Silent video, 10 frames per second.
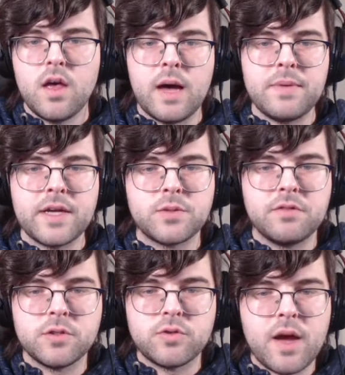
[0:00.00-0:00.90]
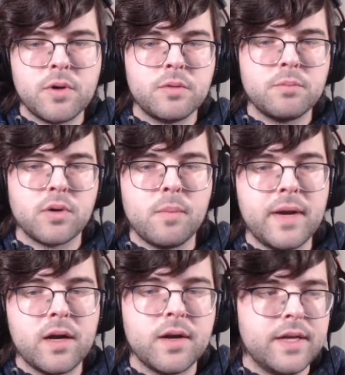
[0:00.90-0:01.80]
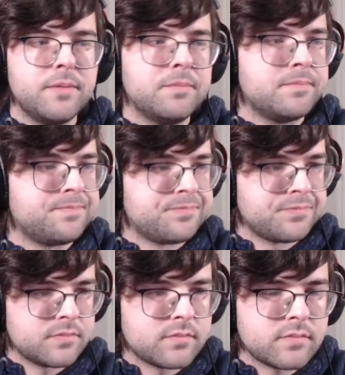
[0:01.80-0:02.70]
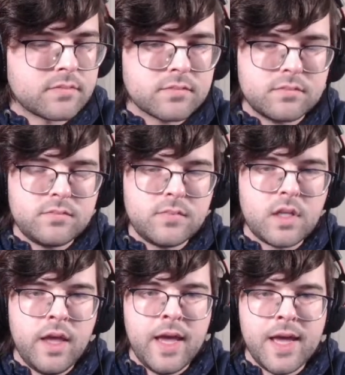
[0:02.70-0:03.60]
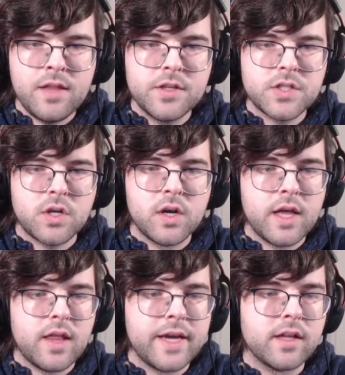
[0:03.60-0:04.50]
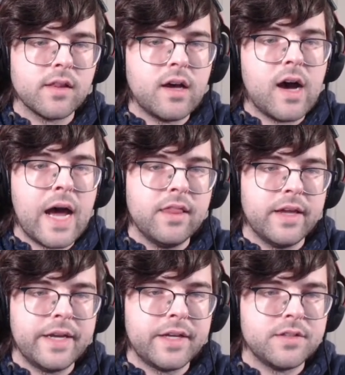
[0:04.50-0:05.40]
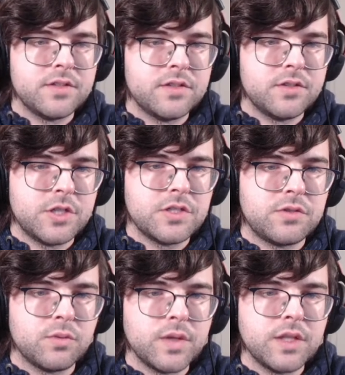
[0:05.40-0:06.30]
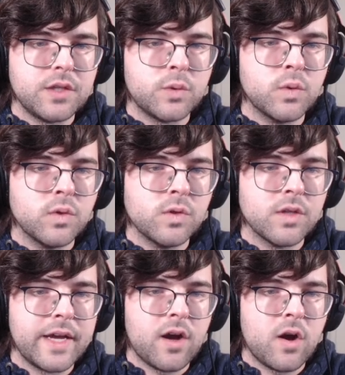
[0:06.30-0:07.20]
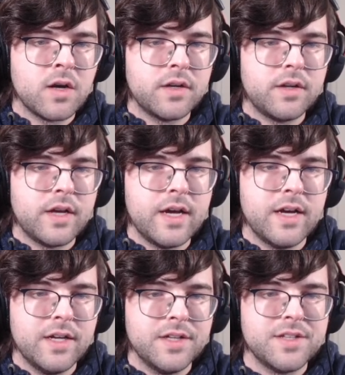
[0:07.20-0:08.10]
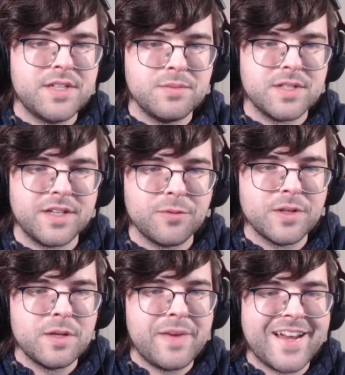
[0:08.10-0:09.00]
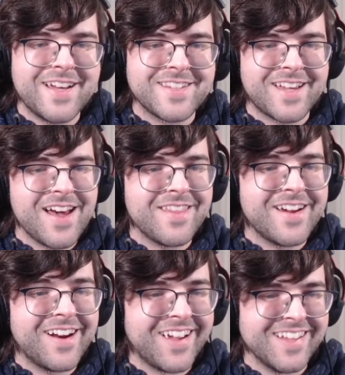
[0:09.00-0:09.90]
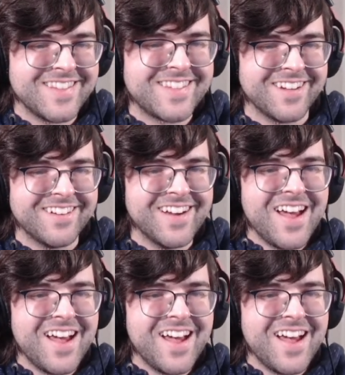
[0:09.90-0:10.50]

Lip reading: Up next, we have the Drybone Barbarian. And this card I like a lot. Like, just a really cool like art. Seems like a really badass guy there. And so